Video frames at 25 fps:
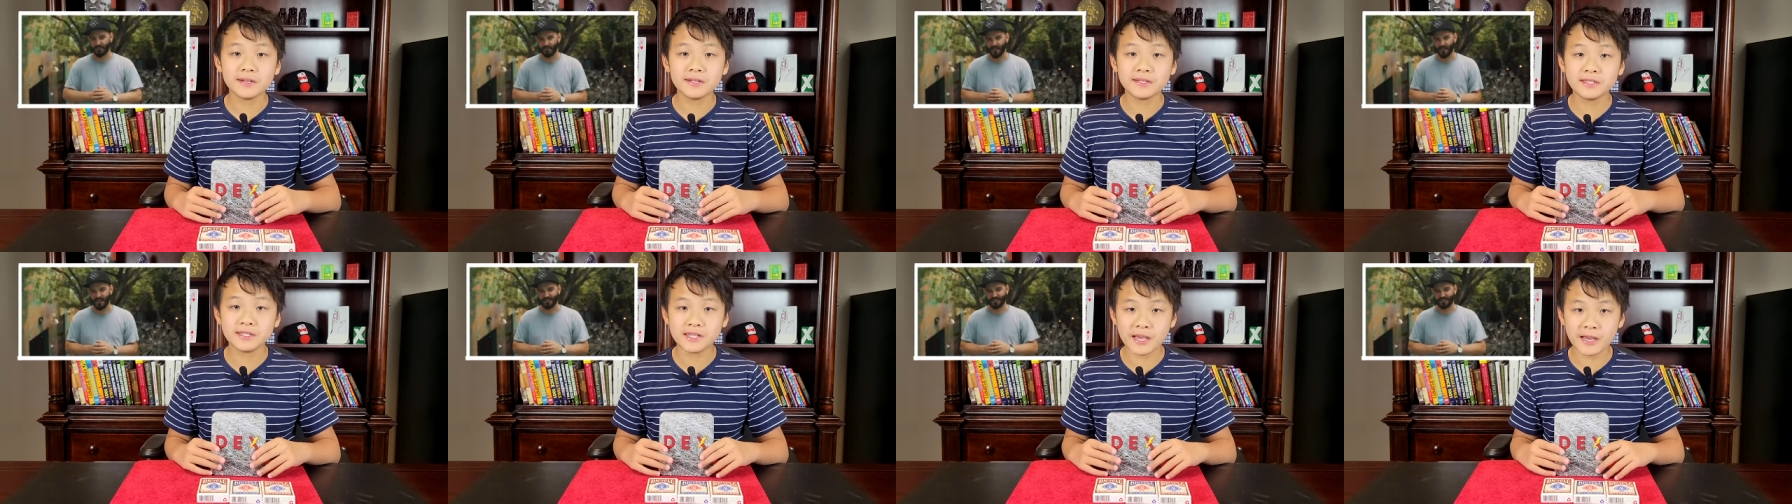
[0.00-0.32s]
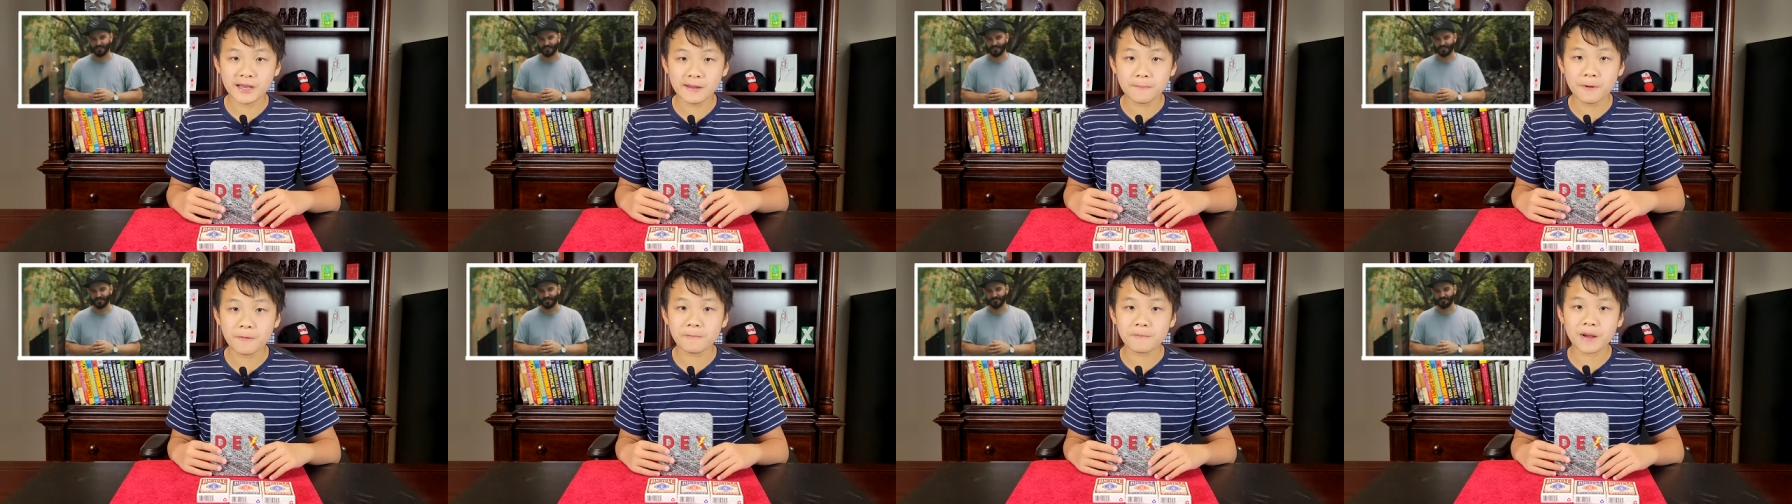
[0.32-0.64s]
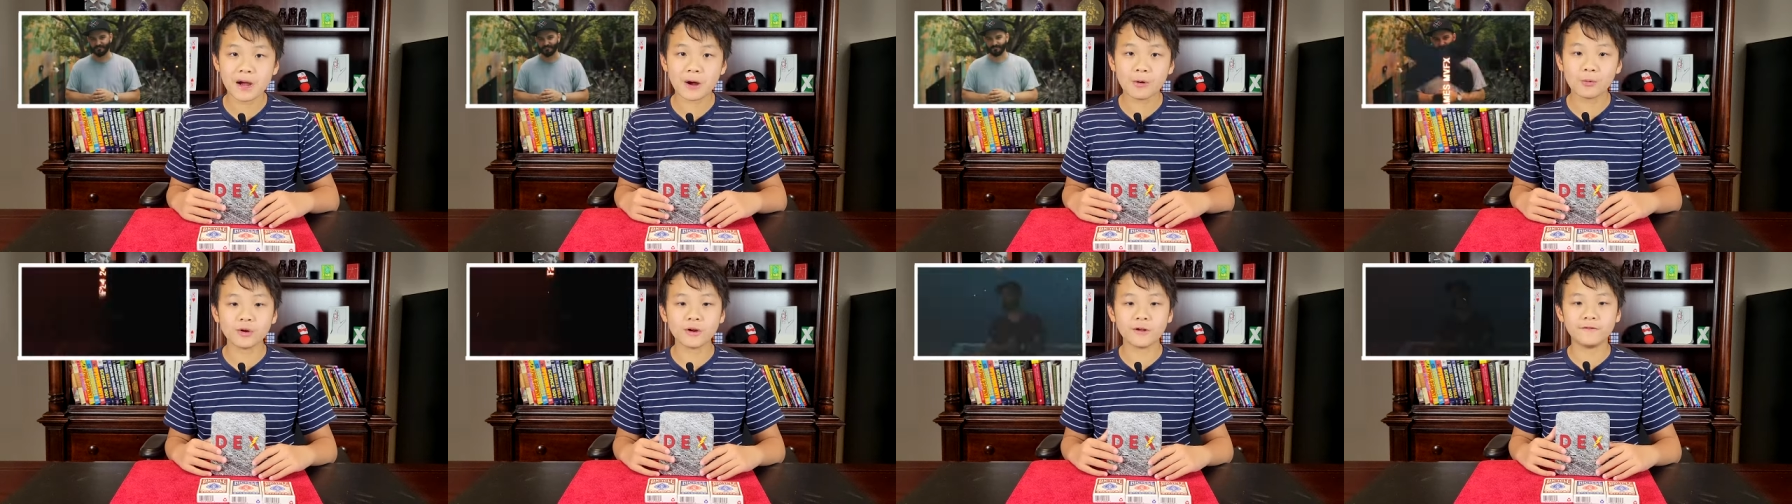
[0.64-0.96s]
the same
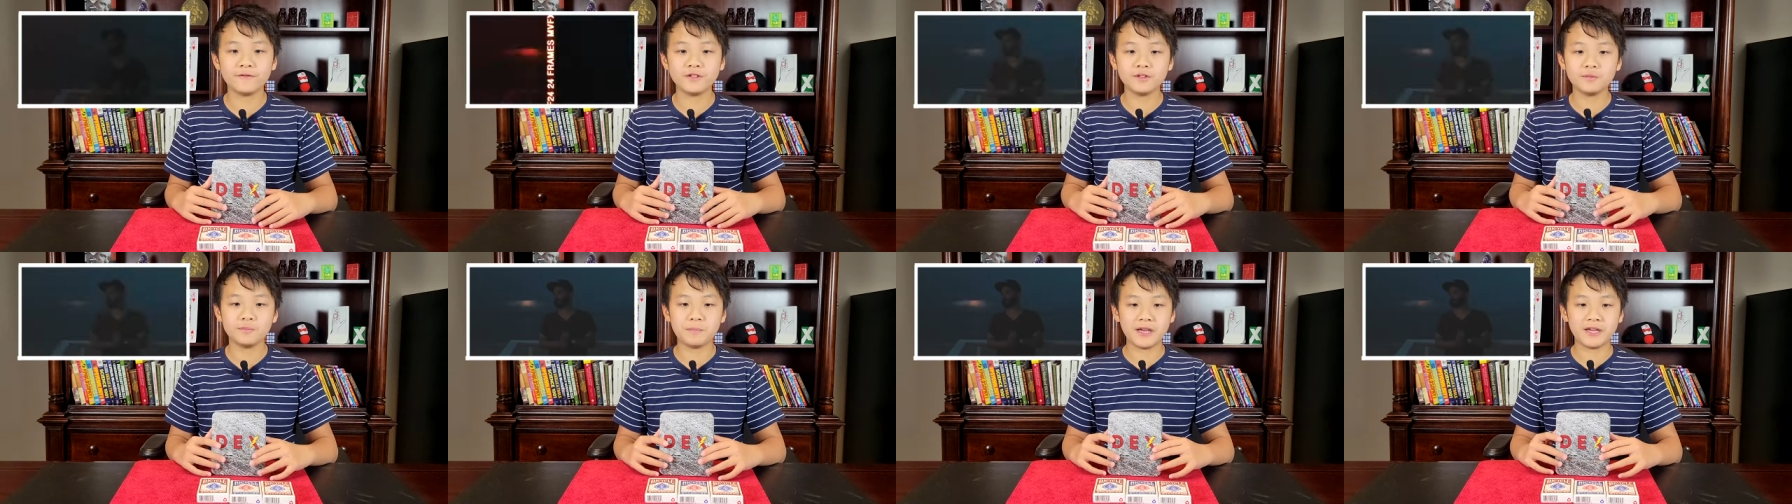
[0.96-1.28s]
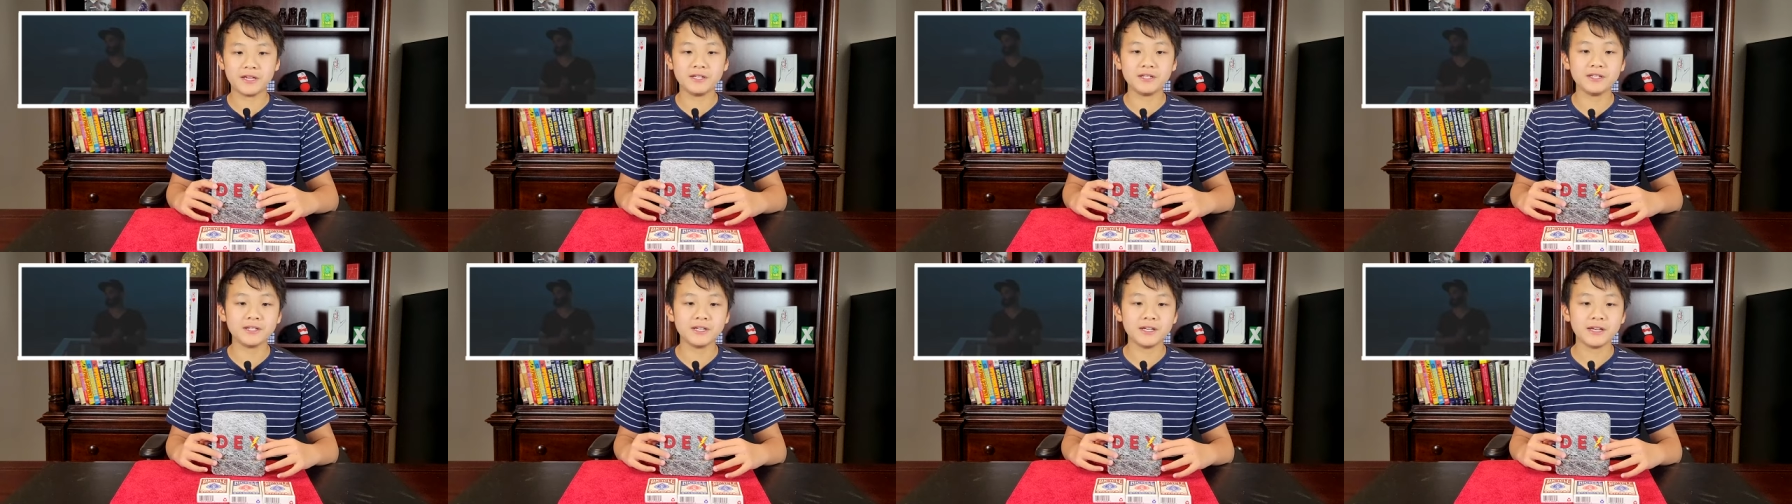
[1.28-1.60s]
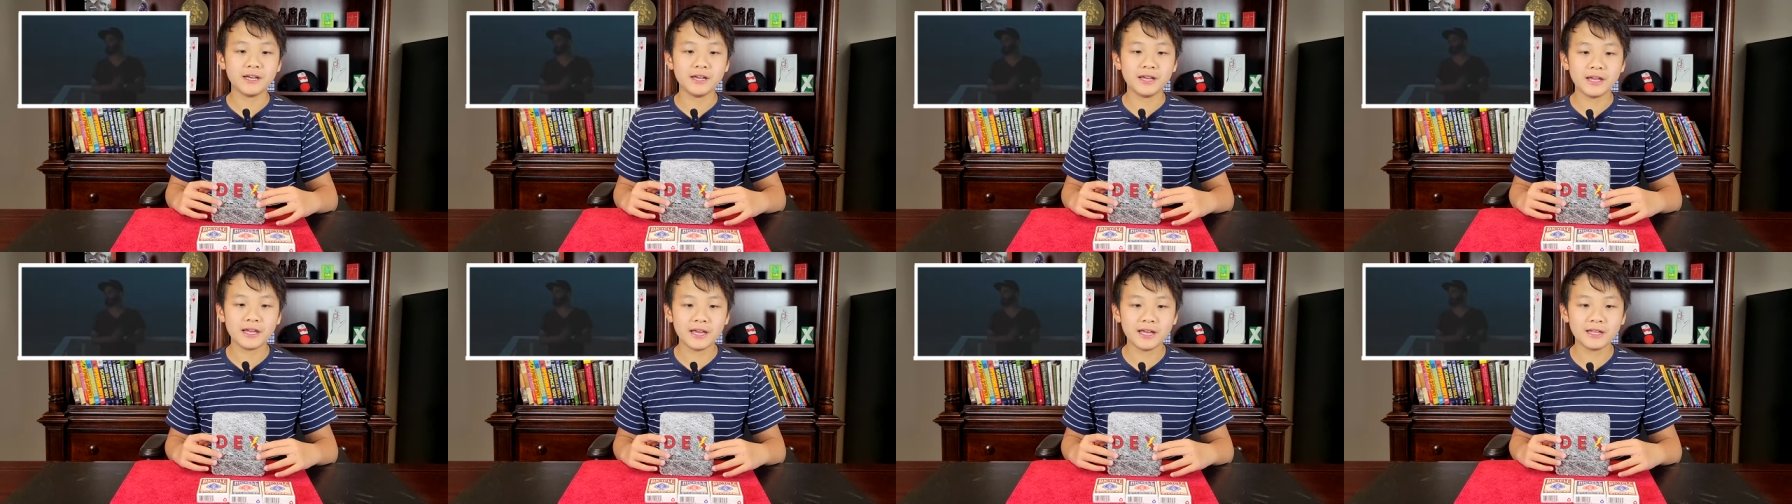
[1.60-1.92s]
amount of space
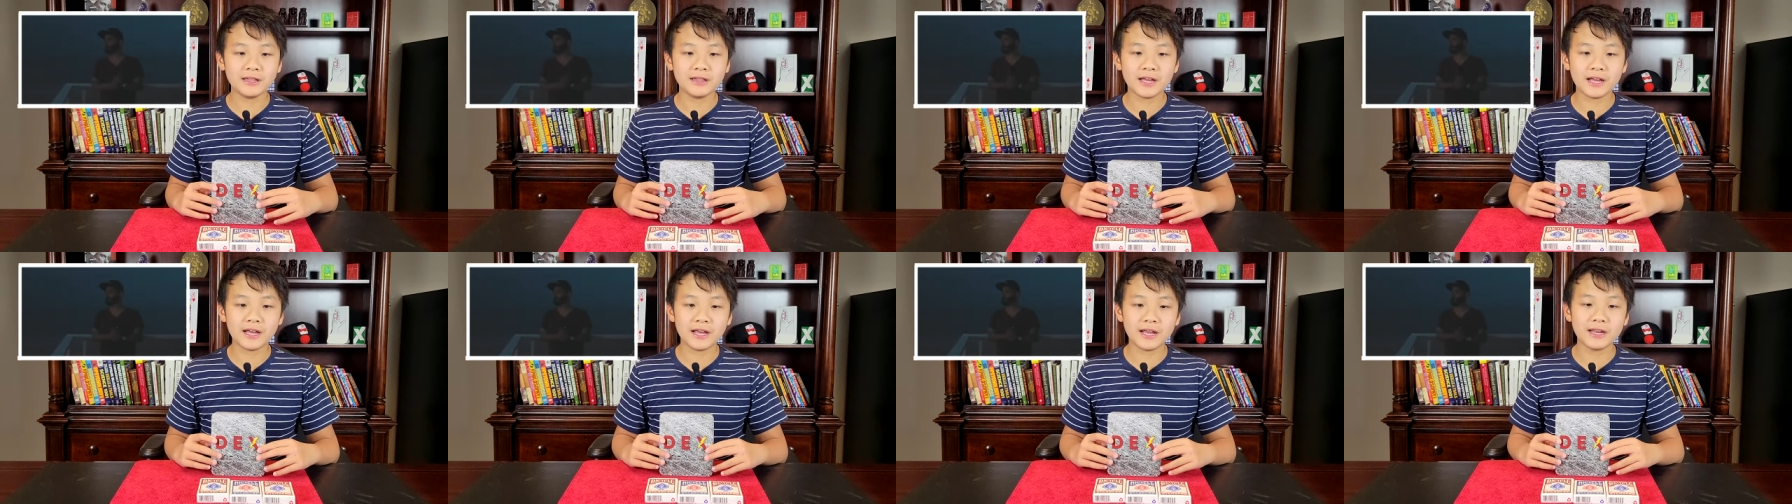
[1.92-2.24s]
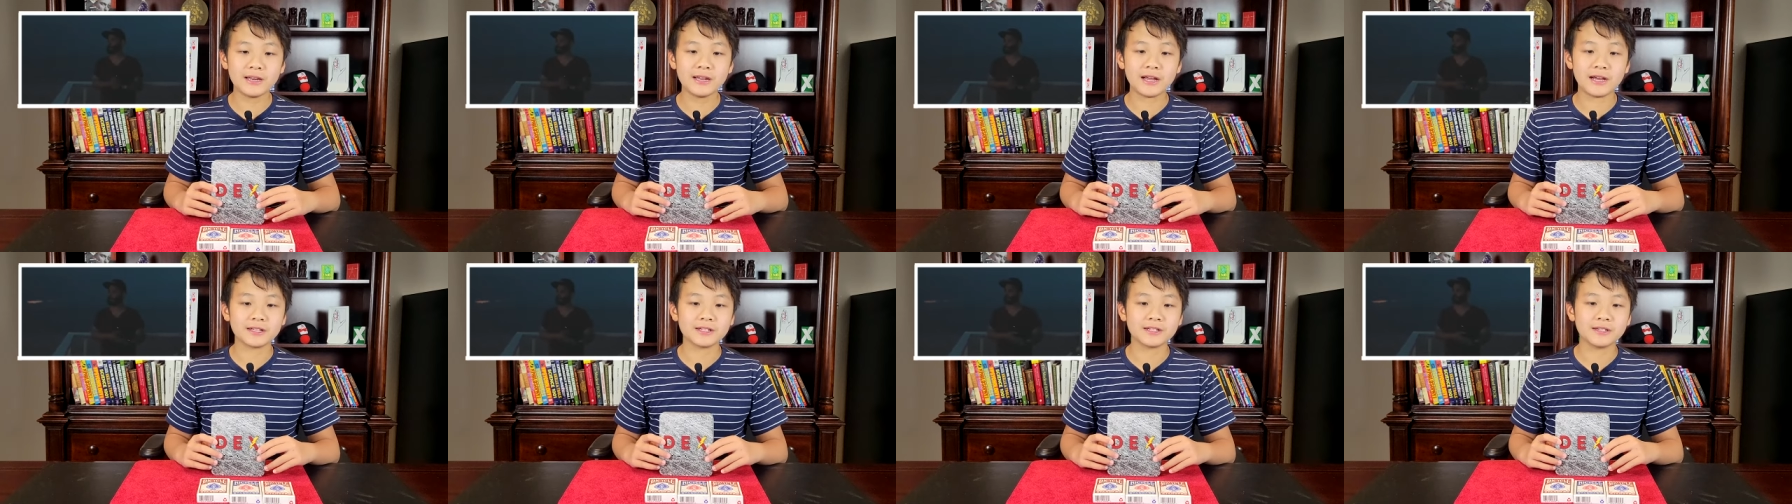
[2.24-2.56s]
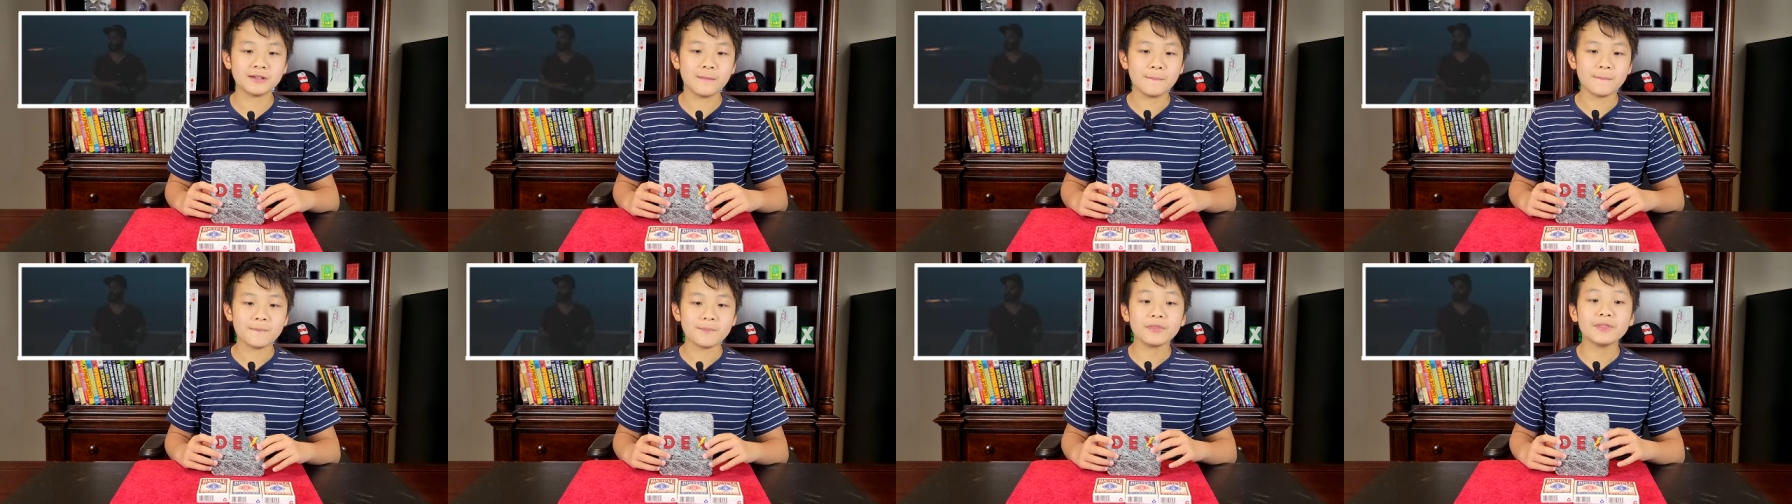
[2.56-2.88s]
in the index.